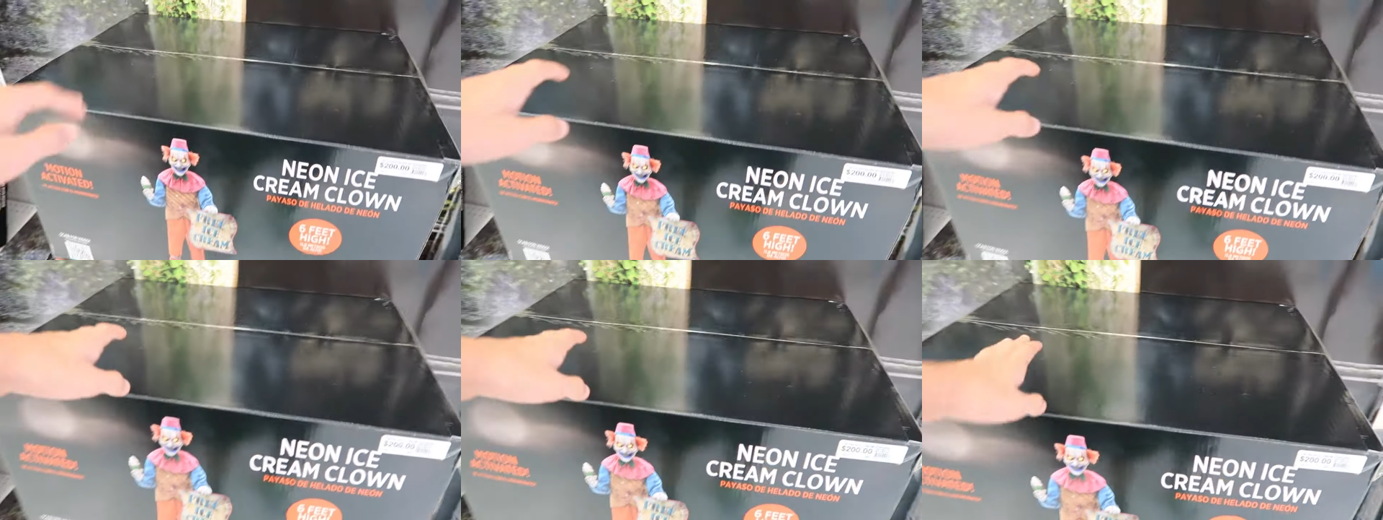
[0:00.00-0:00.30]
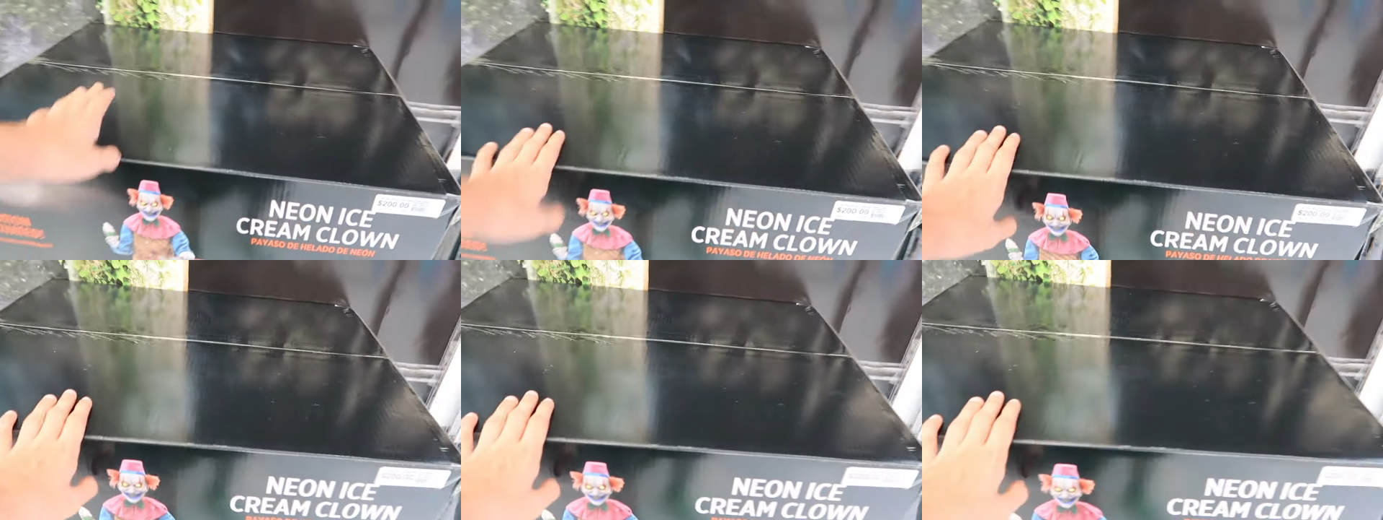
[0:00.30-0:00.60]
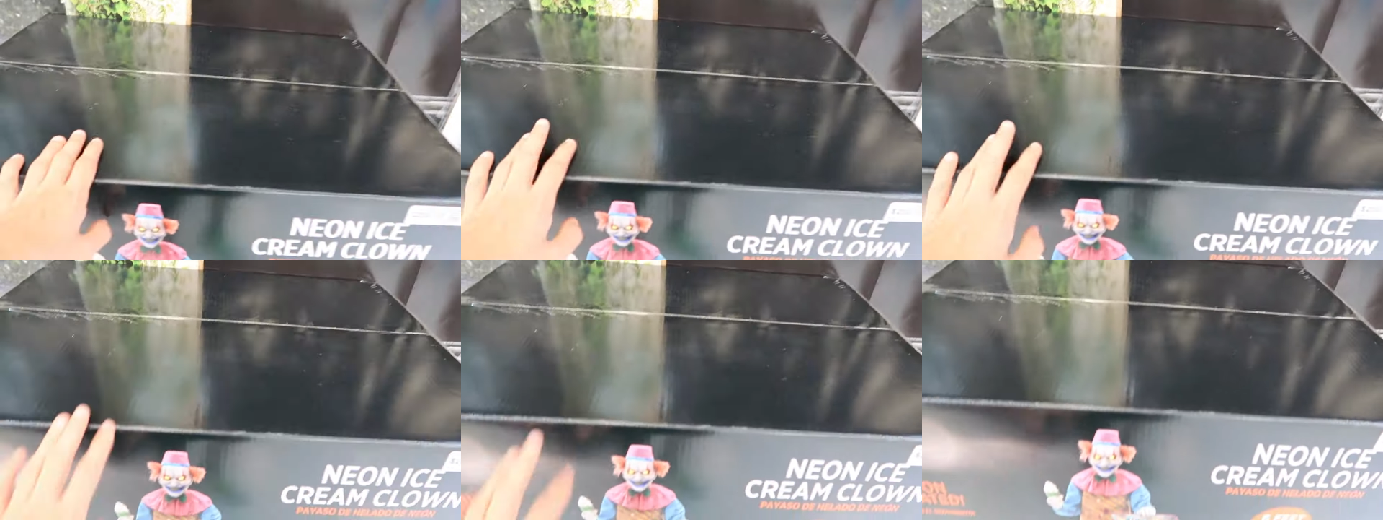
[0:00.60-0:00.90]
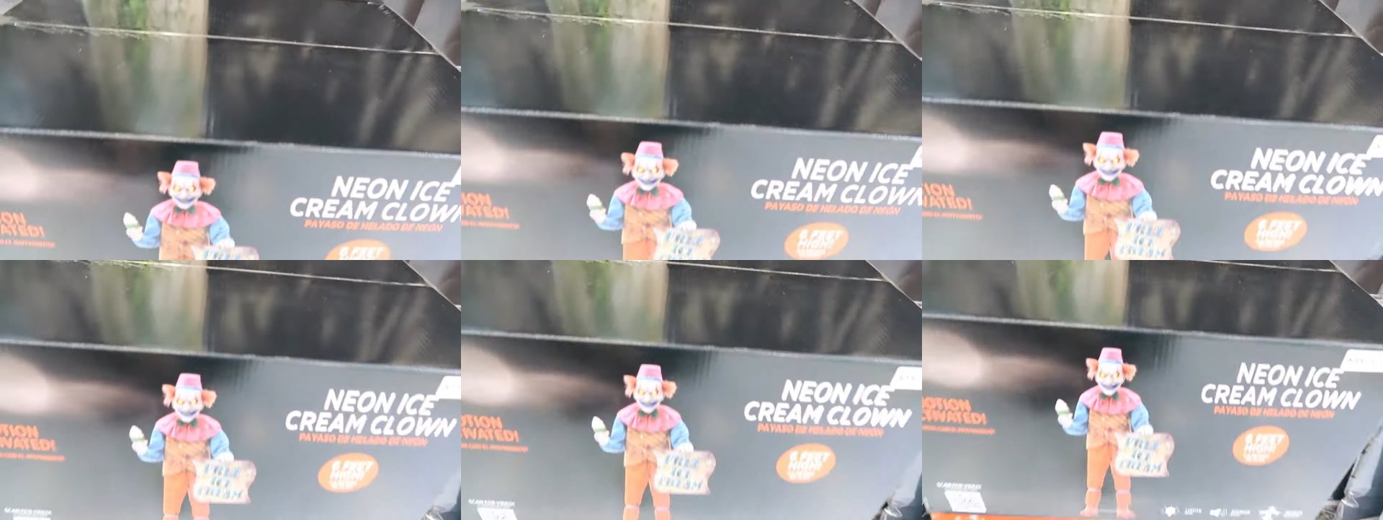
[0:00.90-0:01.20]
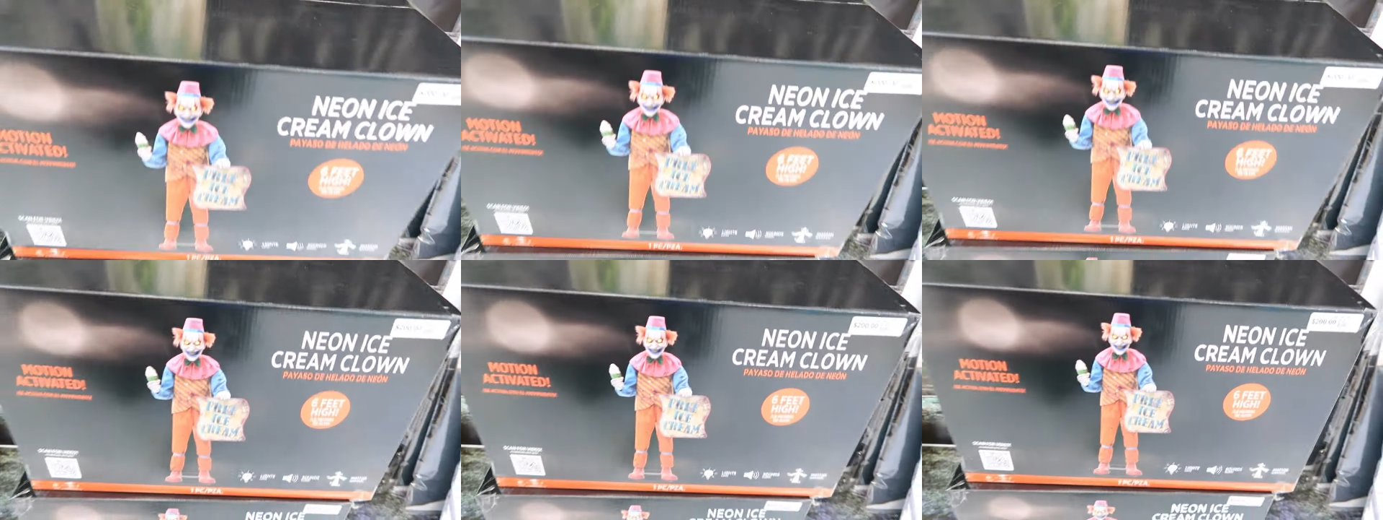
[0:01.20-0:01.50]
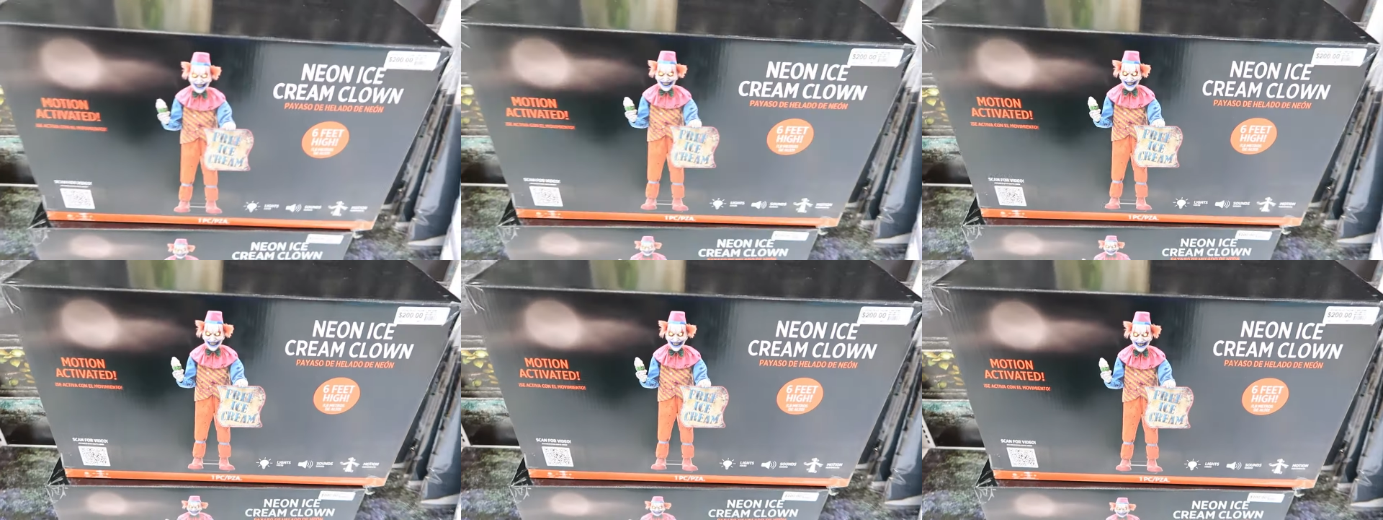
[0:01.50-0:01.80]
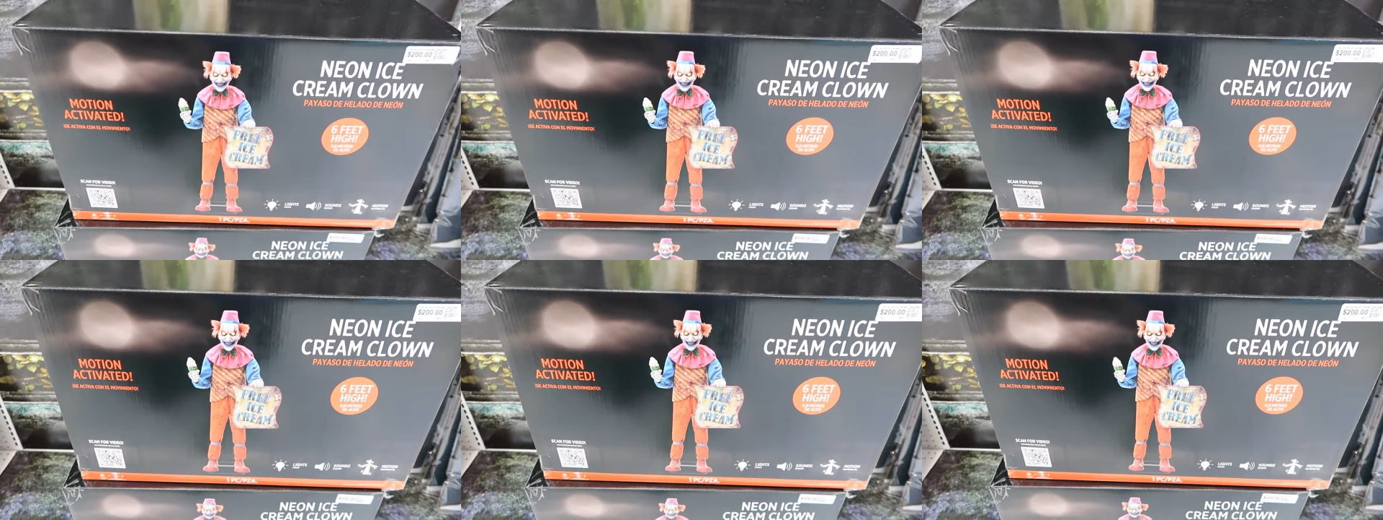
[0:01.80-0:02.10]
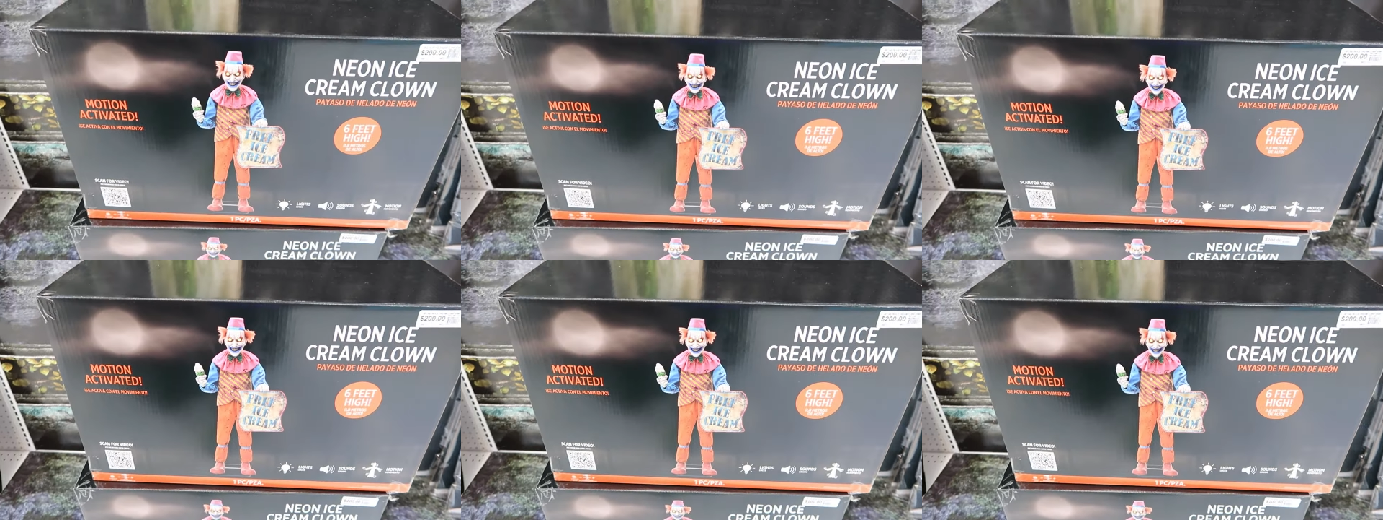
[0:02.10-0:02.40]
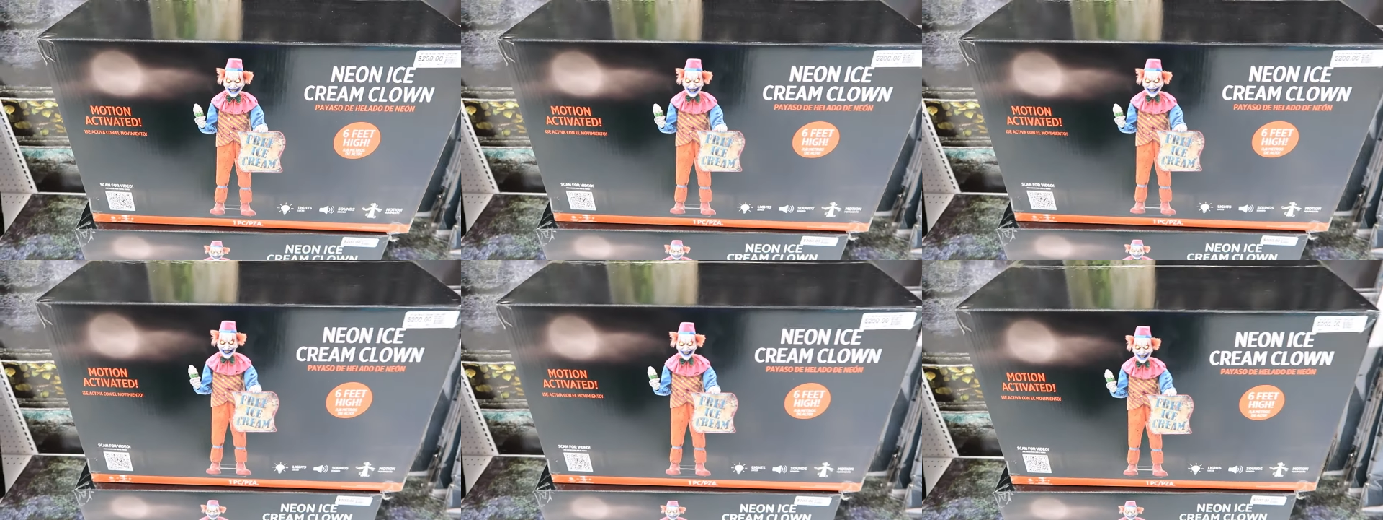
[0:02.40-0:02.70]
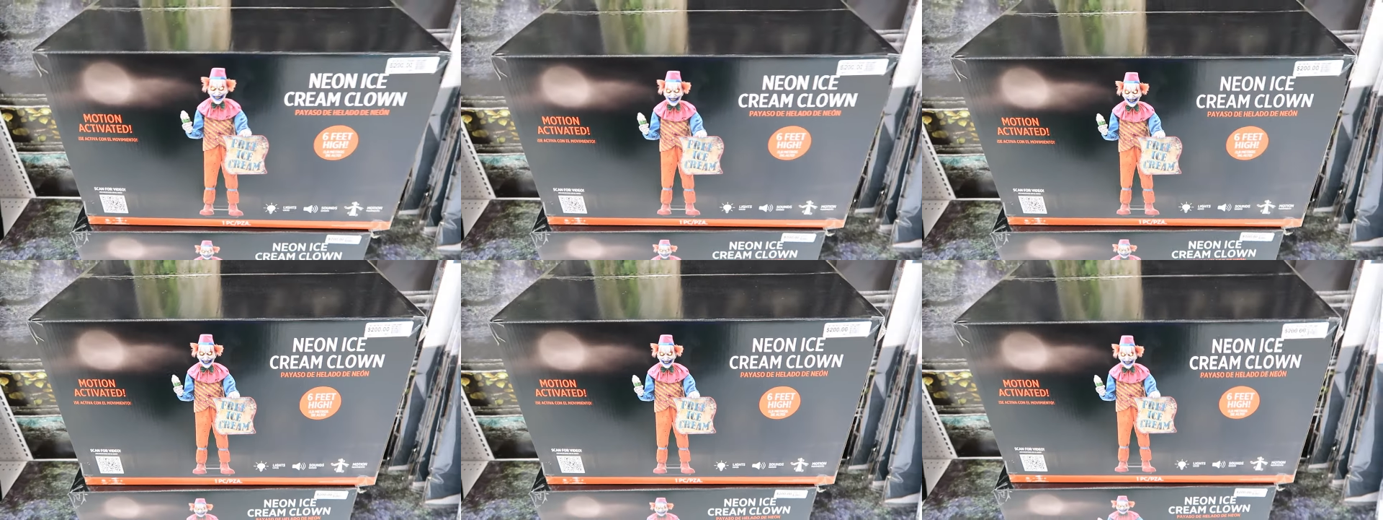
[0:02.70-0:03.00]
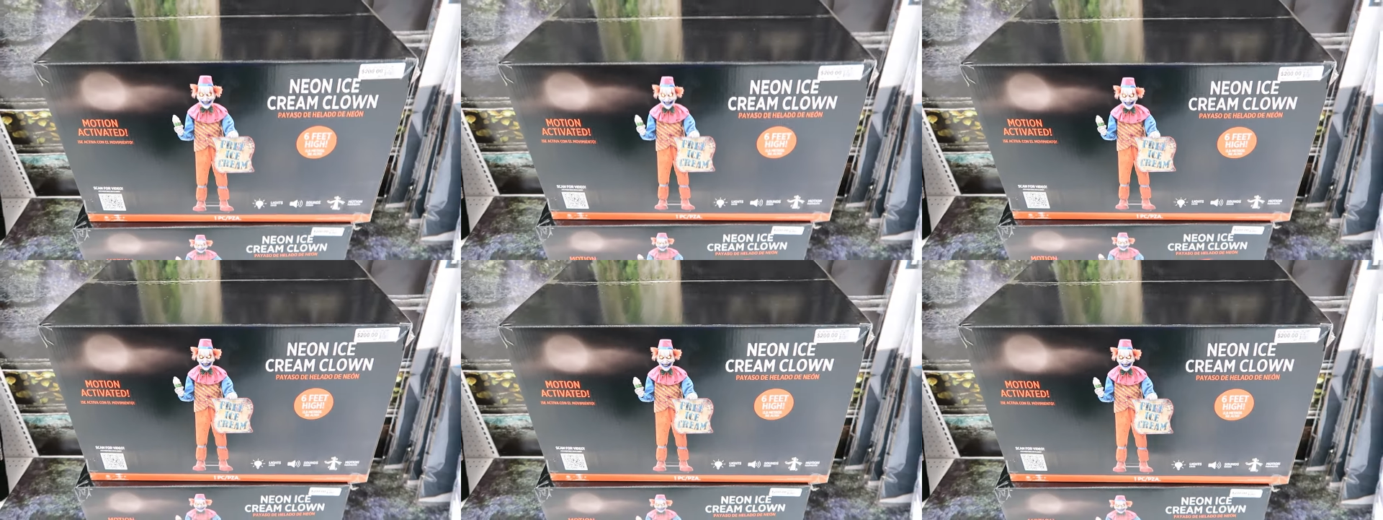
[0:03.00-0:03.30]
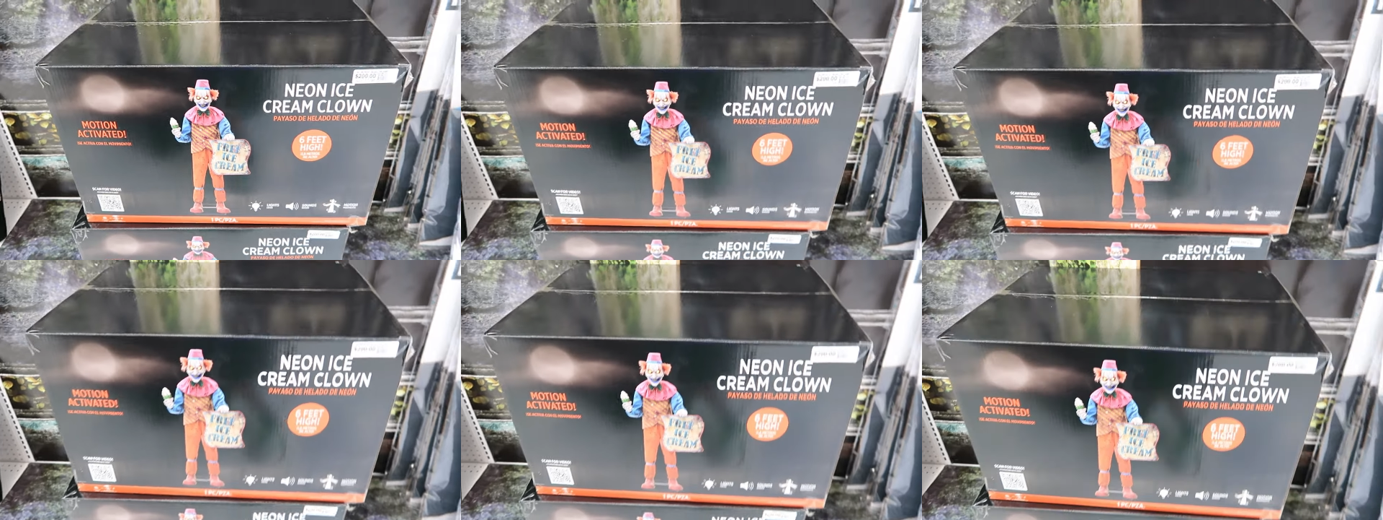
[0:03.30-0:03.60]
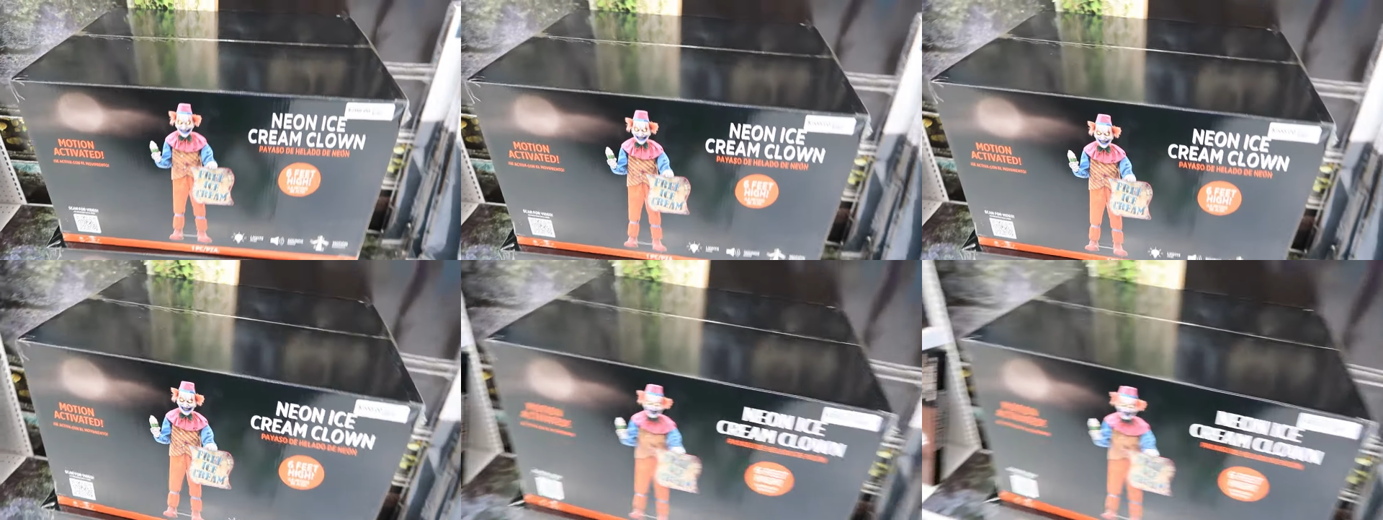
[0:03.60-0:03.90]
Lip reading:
[unreadable: no face in view]